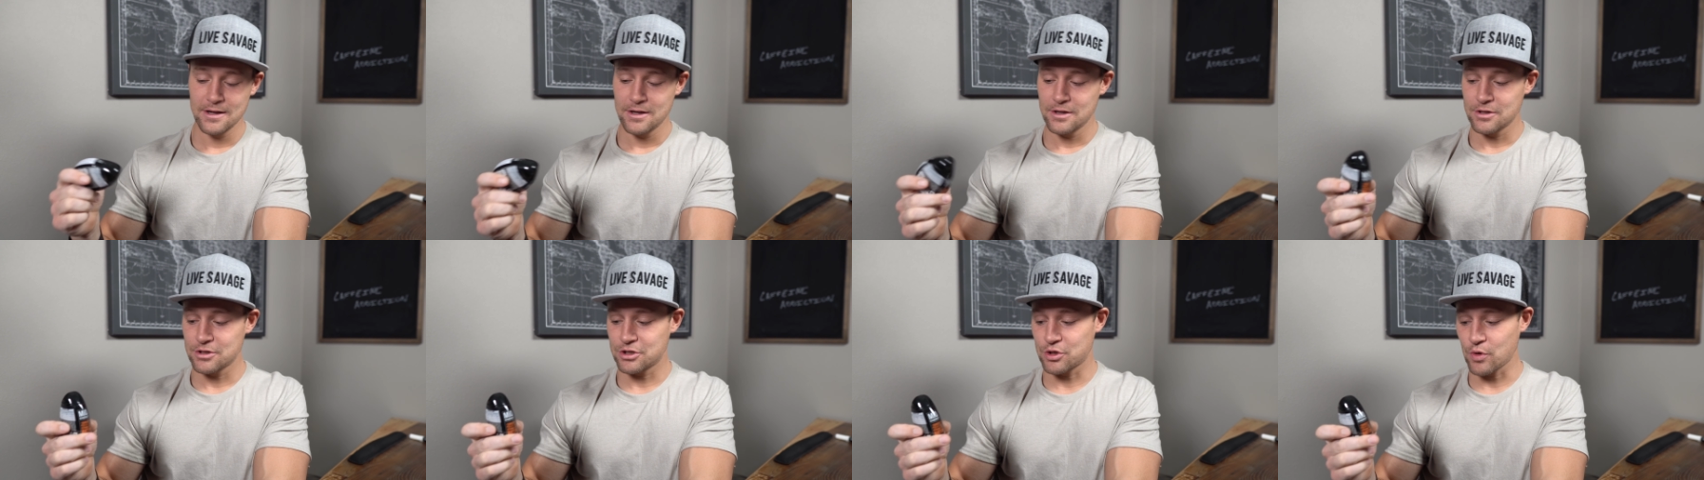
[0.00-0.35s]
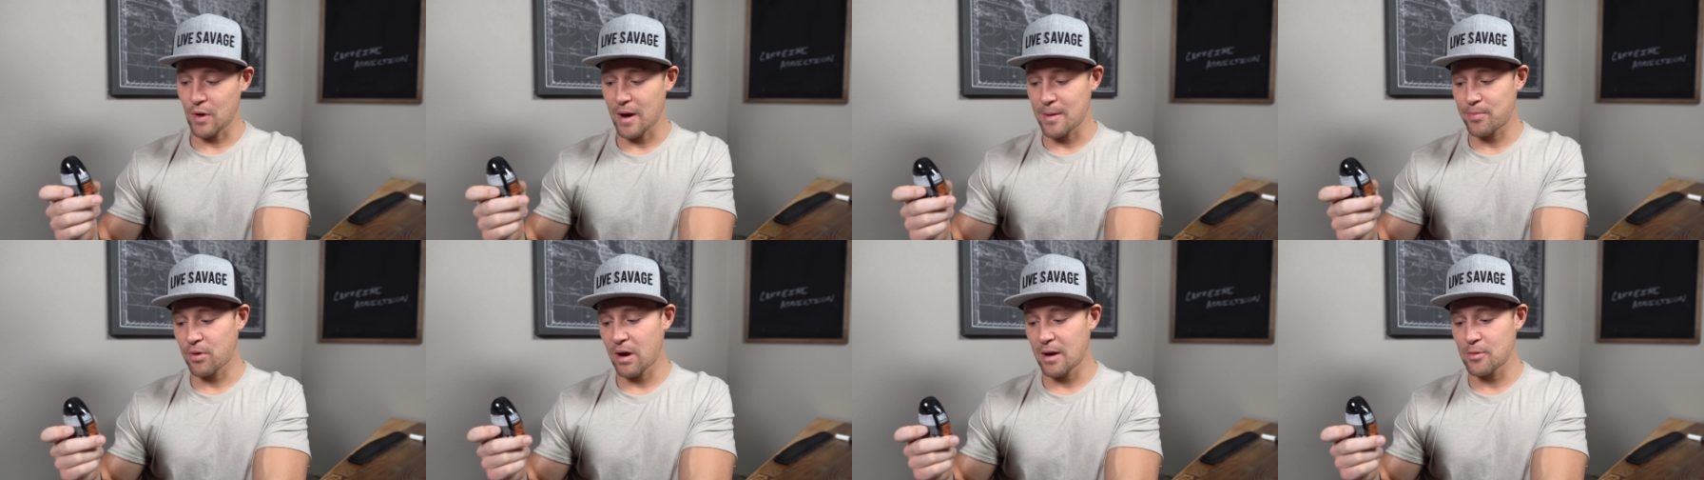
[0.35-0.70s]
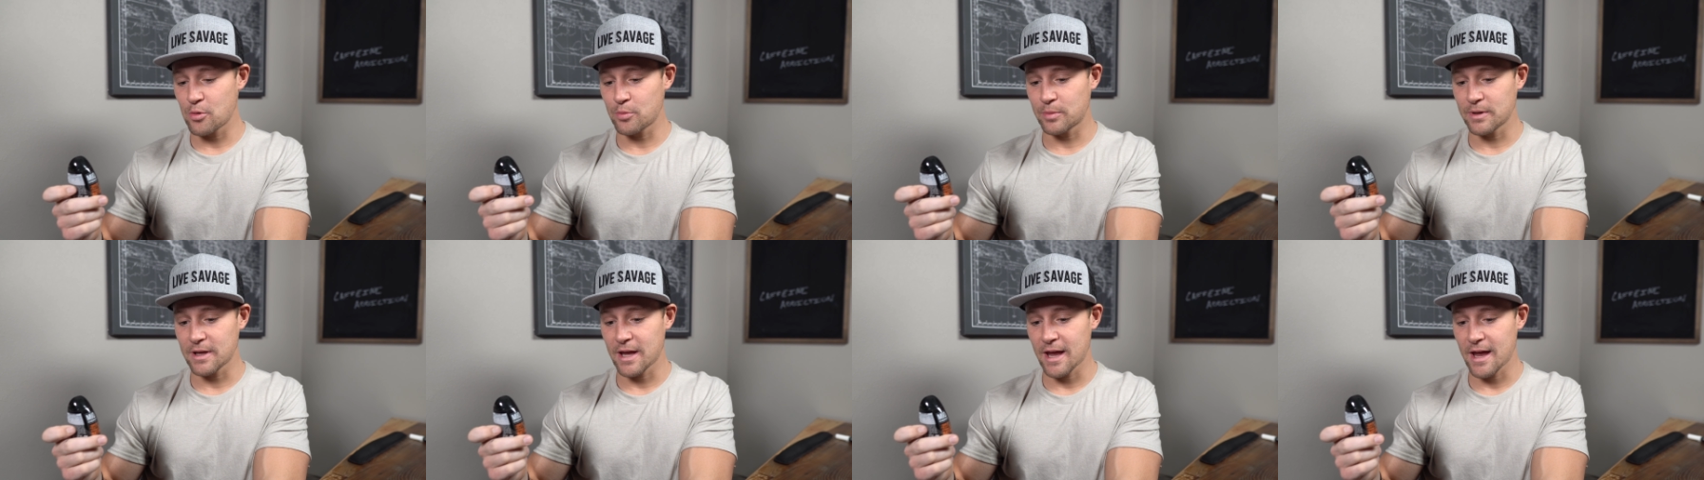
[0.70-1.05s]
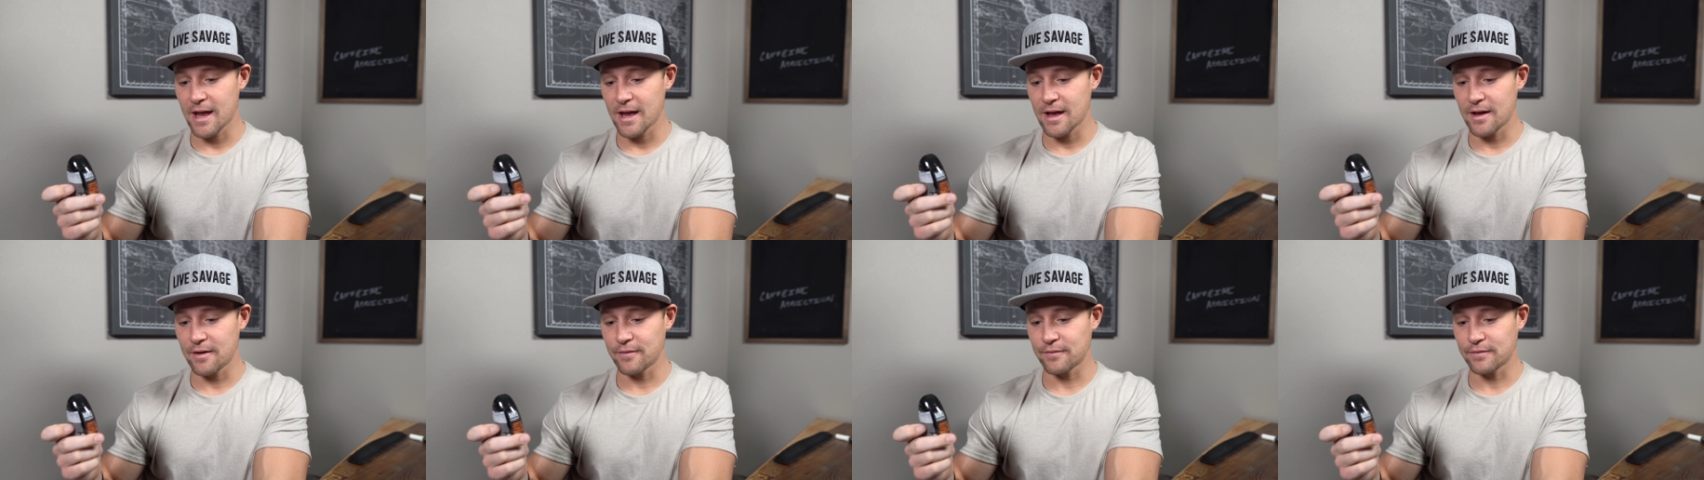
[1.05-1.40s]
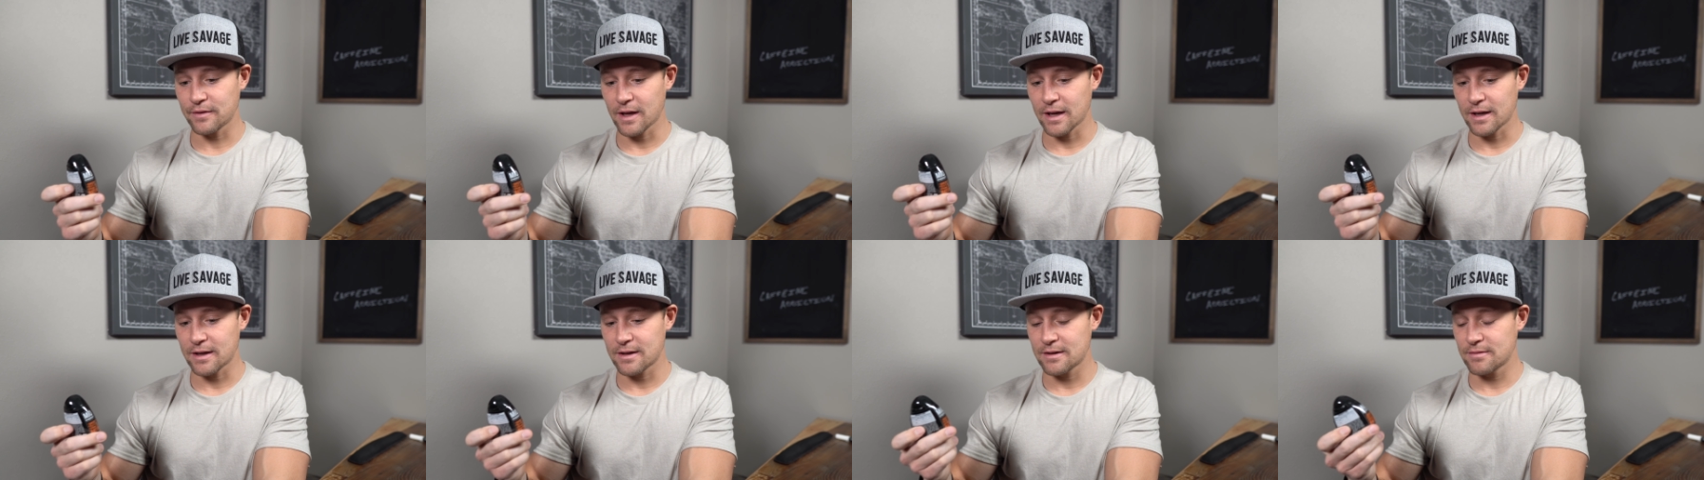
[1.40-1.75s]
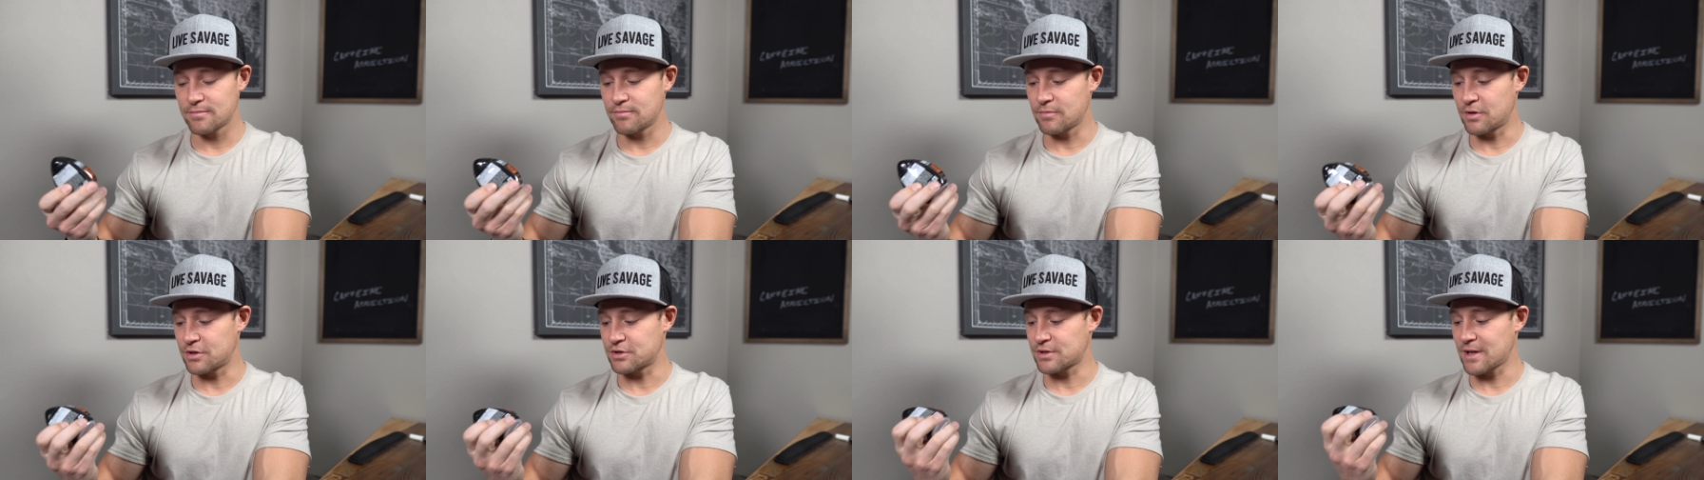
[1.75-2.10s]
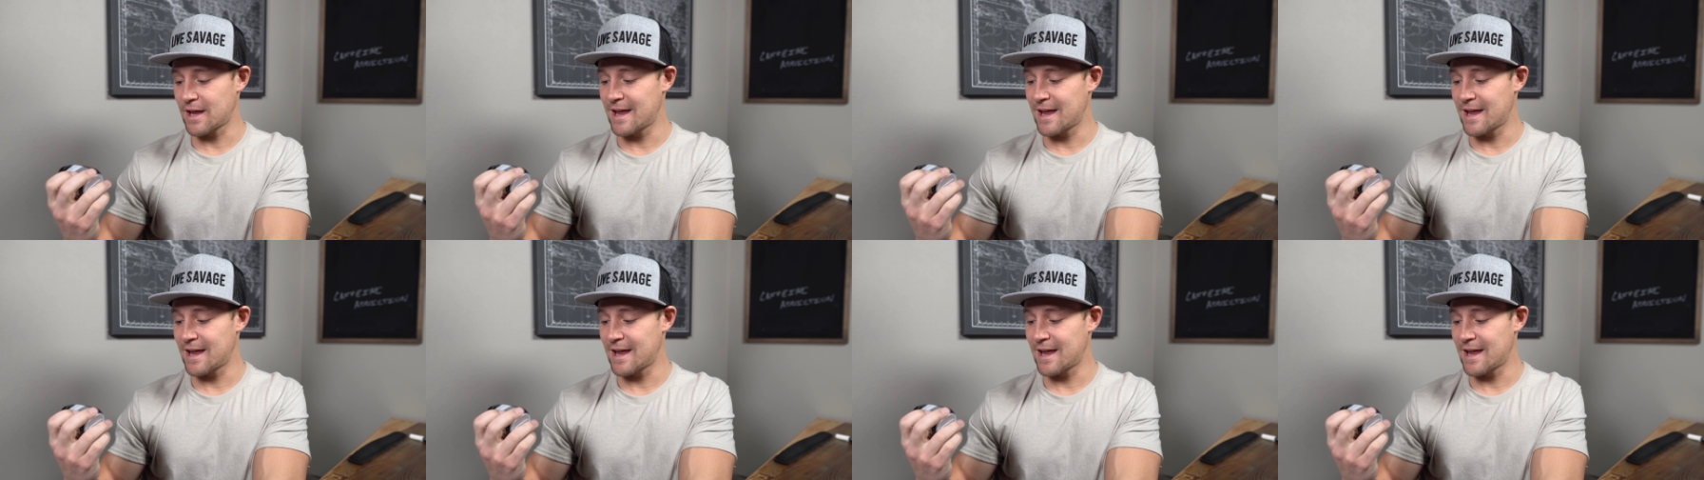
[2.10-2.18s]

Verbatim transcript: So I probably have like, there's